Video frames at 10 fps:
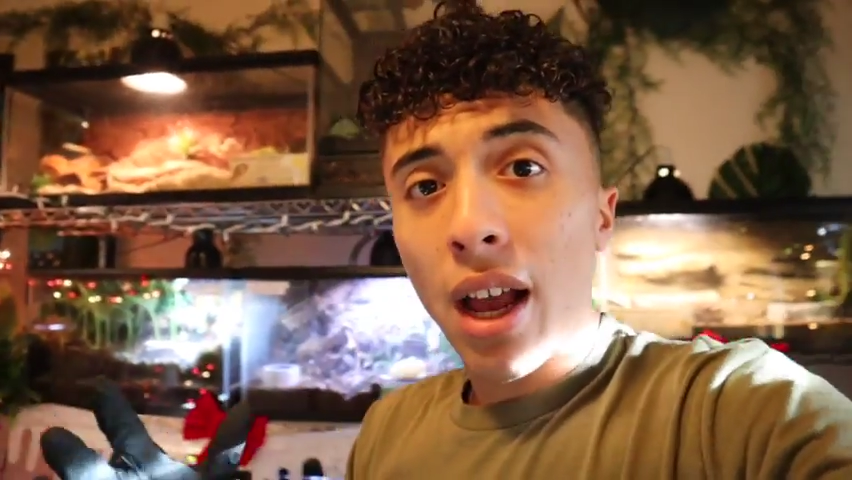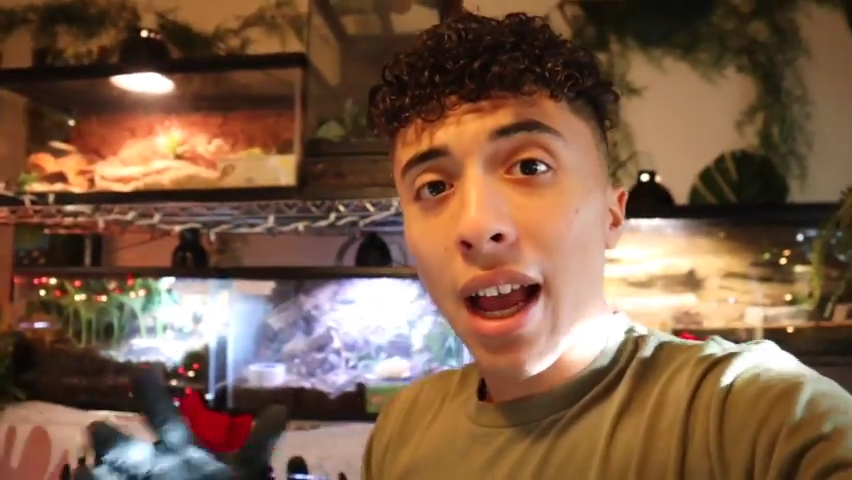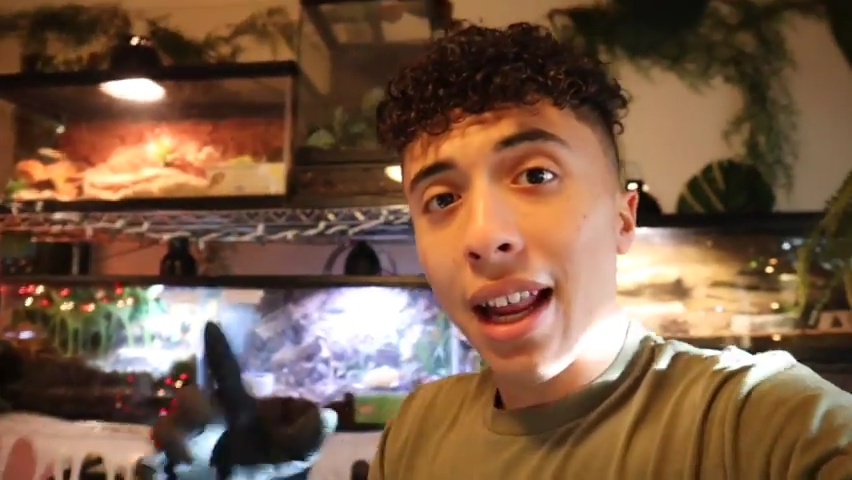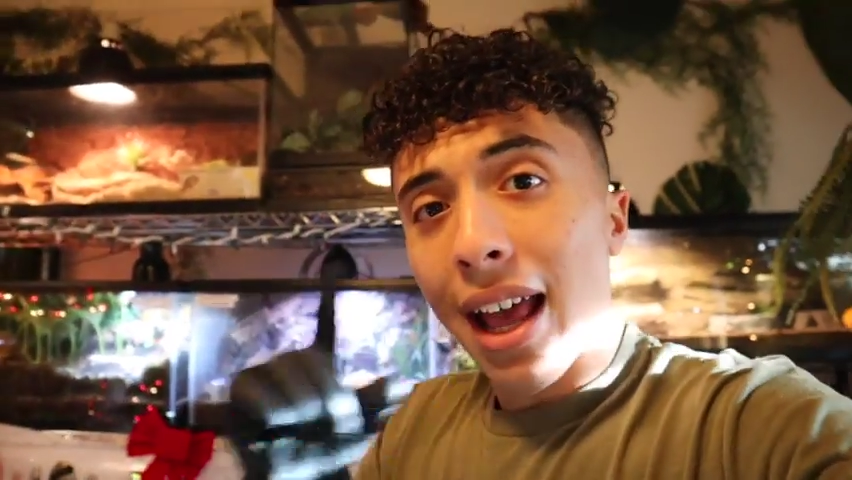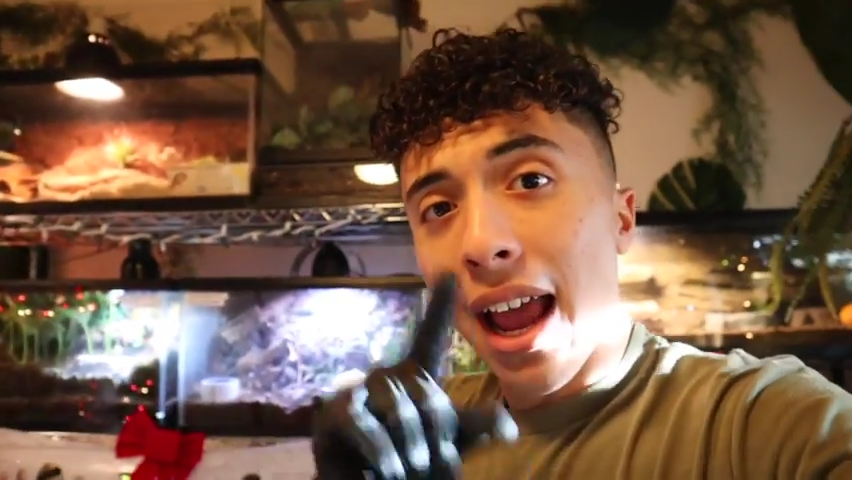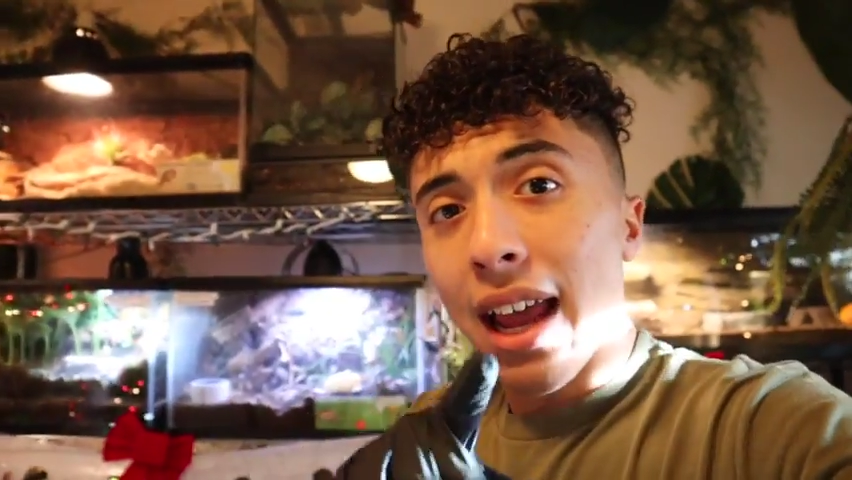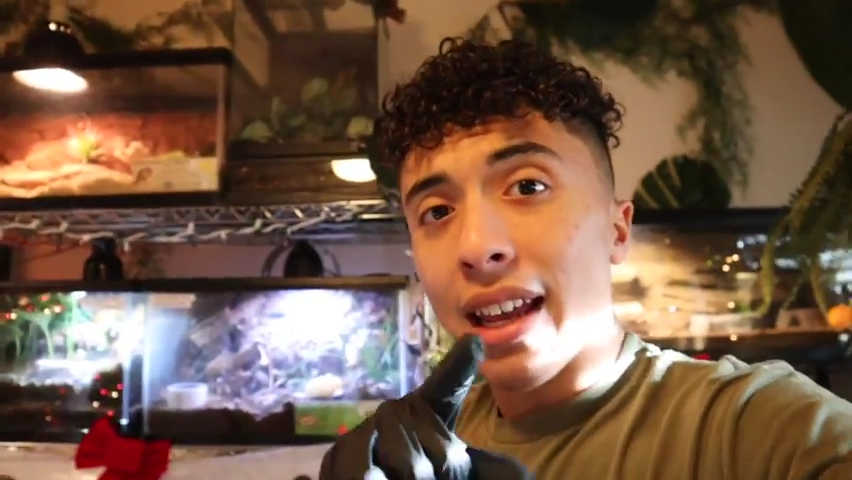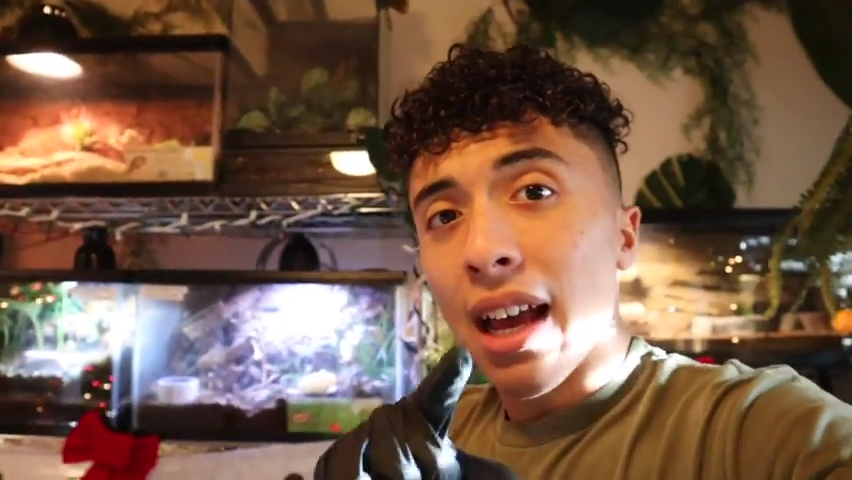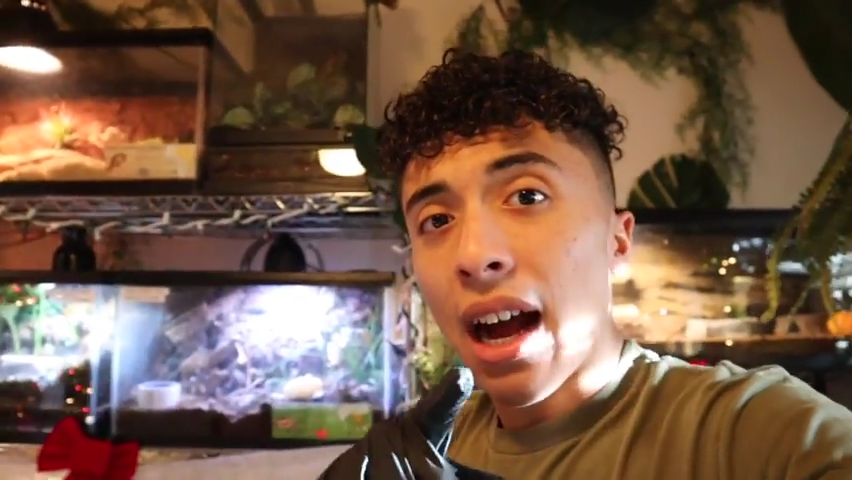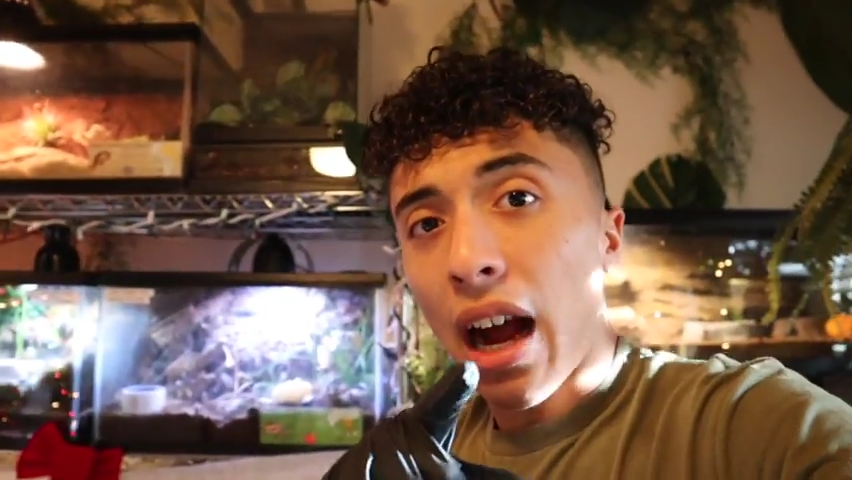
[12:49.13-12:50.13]
And hey,
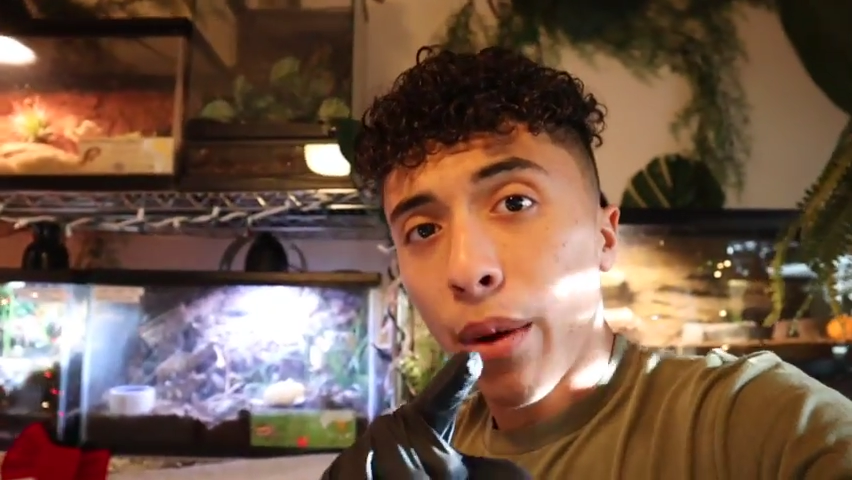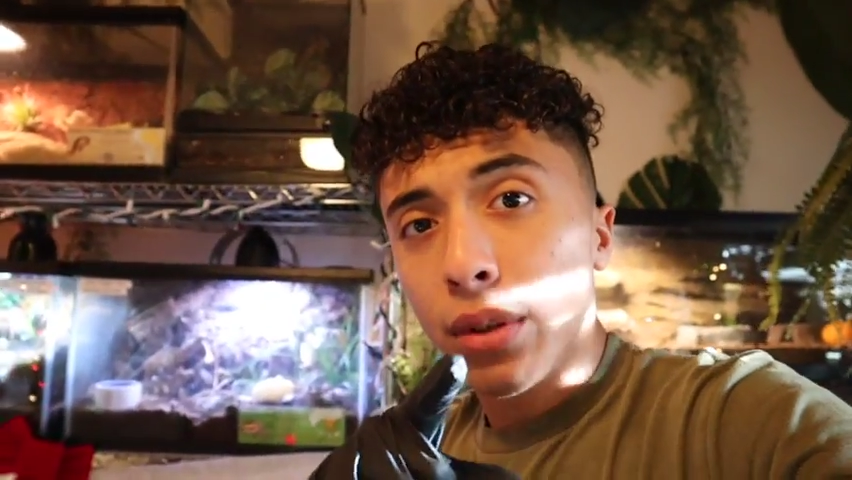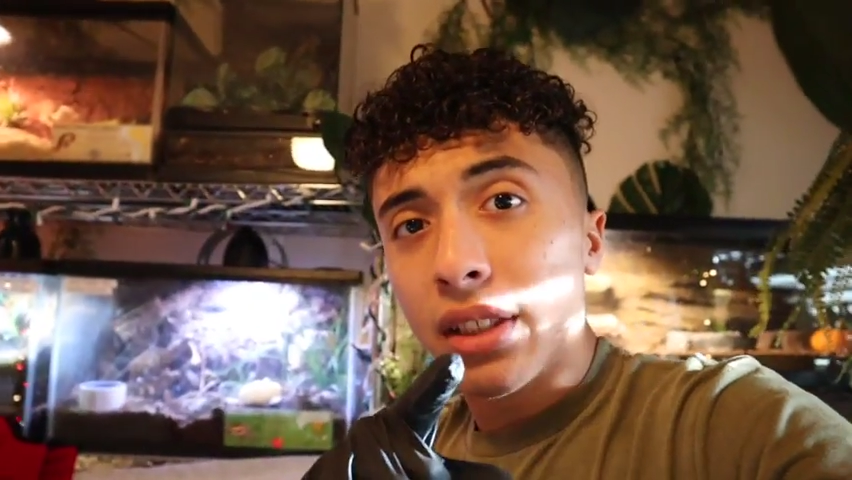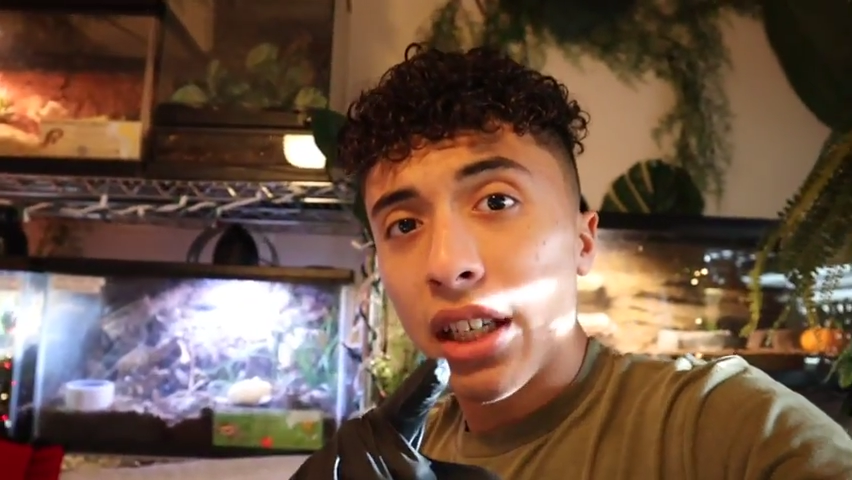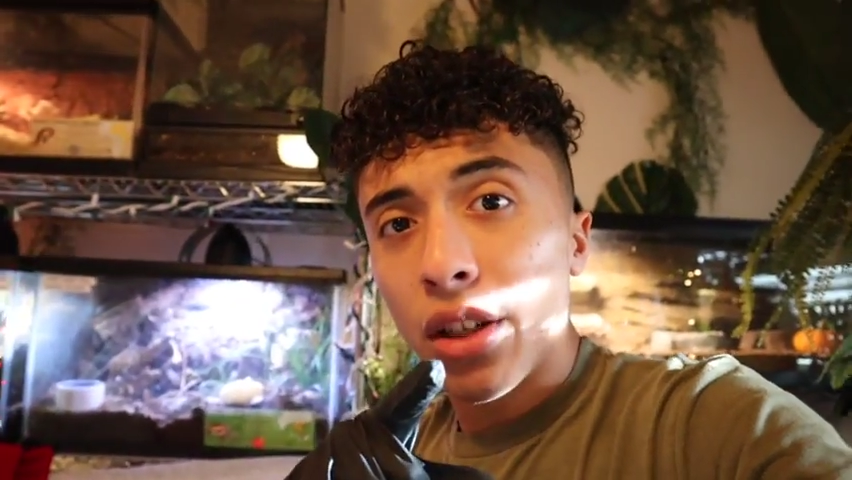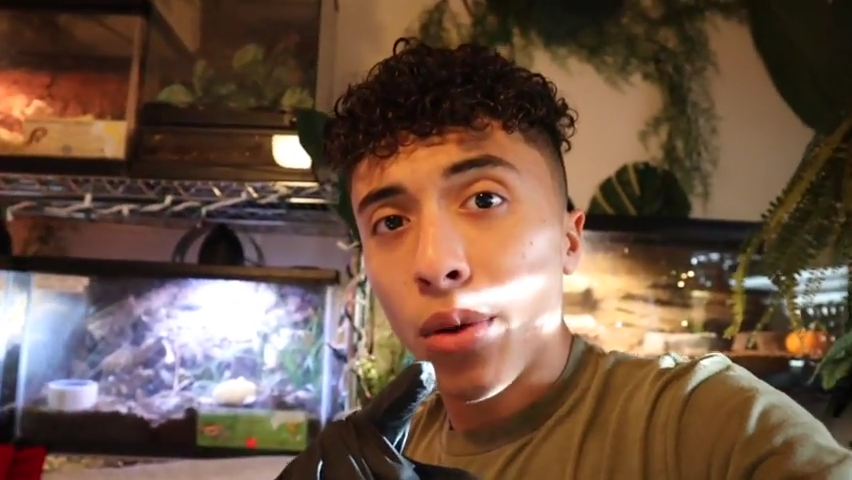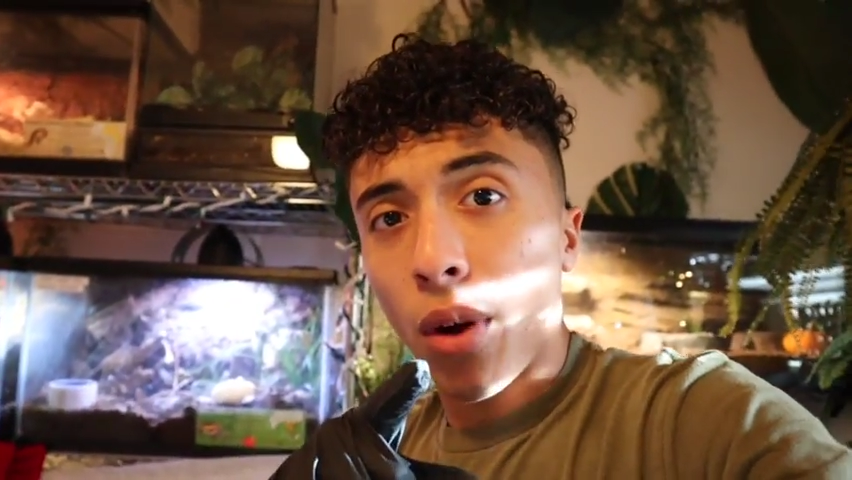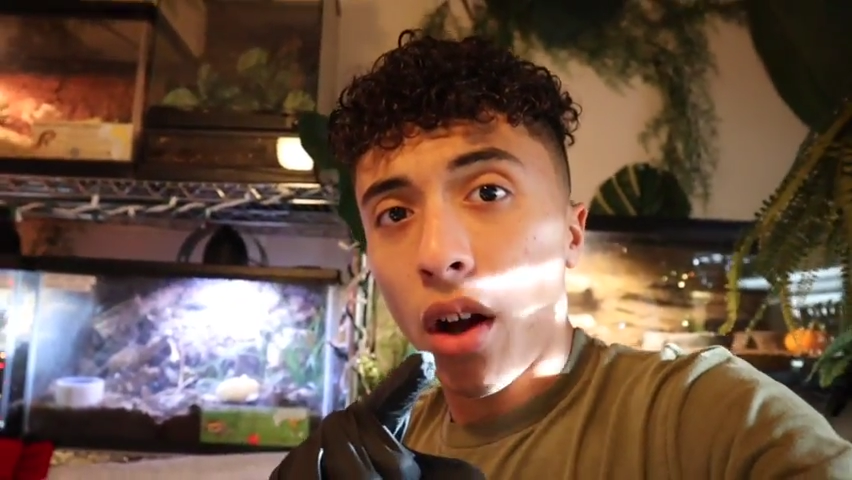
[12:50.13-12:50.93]
I will see you